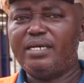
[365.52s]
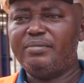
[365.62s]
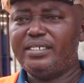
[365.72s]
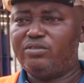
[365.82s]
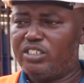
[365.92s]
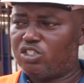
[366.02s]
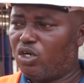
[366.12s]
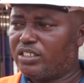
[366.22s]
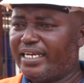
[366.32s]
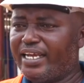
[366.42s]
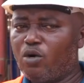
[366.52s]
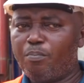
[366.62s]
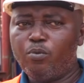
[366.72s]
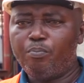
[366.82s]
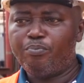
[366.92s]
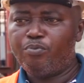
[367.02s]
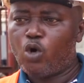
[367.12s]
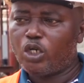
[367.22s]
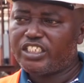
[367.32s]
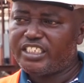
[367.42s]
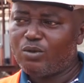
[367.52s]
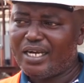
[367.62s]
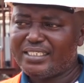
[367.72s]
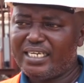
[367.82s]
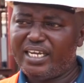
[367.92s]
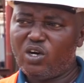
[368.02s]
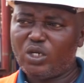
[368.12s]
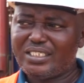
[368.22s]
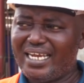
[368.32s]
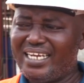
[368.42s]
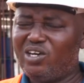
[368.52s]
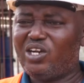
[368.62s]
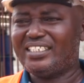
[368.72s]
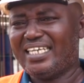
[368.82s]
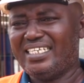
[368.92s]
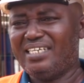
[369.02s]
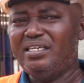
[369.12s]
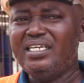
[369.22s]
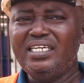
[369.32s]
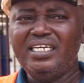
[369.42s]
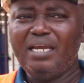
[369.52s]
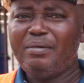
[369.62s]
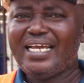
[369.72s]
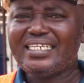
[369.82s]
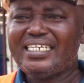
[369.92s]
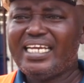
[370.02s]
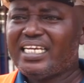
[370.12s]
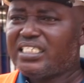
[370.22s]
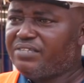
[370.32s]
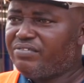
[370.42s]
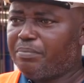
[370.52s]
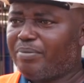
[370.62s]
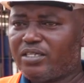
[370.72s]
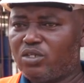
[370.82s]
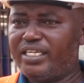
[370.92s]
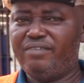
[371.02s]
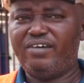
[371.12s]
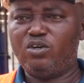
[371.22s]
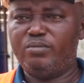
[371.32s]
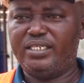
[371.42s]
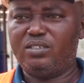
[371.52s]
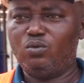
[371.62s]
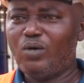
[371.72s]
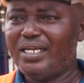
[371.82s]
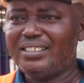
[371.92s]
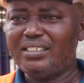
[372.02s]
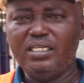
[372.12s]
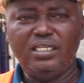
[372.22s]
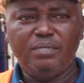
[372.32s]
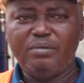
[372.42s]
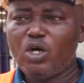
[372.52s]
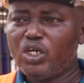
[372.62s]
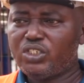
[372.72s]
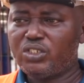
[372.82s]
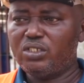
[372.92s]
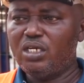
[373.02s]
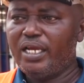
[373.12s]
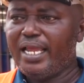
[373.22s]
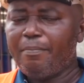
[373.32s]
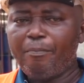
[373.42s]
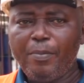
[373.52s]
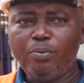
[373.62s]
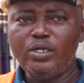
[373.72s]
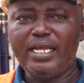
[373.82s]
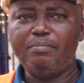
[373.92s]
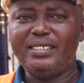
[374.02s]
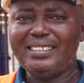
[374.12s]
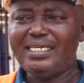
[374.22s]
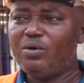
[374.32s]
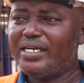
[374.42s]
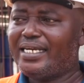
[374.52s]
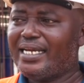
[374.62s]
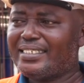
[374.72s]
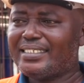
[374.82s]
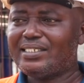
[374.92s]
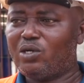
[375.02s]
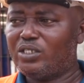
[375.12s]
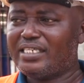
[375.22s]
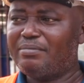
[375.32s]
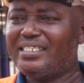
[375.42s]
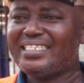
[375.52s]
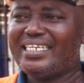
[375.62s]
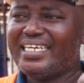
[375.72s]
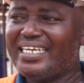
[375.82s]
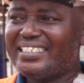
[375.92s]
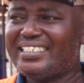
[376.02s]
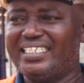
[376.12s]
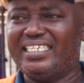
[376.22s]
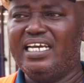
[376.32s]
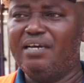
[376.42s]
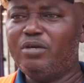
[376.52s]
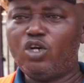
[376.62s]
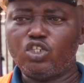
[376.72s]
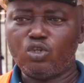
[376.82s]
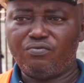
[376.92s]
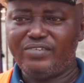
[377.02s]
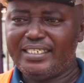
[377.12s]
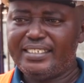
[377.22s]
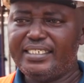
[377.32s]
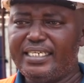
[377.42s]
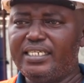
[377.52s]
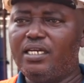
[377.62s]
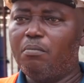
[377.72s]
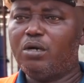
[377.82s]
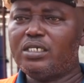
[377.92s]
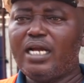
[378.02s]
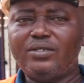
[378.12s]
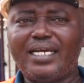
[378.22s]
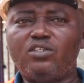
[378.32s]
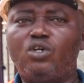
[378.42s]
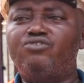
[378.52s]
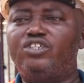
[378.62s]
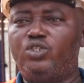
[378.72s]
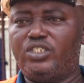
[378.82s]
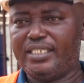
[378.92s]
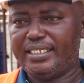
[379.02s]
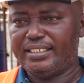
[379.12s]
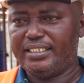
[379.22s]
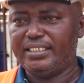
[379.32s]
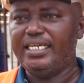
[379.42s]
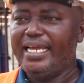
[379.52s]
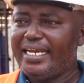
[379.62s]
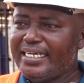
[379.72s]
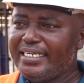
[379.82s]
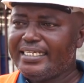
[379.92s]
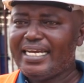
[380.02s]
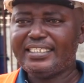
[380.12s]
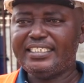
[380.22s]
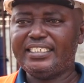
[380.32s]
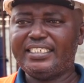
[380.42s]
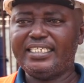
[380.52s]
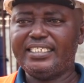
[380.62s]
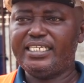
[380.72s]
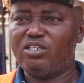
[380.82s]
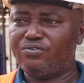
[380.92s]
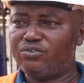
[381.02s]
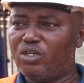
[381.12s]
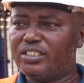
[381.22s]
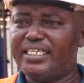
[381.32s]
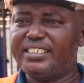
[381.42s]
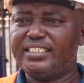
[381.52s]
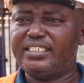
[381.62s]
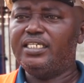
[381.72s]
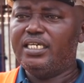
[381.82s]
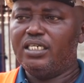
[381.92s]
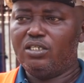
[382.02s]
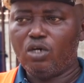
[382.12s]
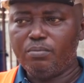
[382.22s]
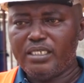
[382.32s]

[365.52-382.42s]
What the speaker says: them, they sludge, then got sewers, then got another side there, it been got a negative impact on the environment. Once, because people them in there where they get contaminated and get sick because of denting and they, but now that don't reduce at the city. And illegal discharge again of sludge at the city don't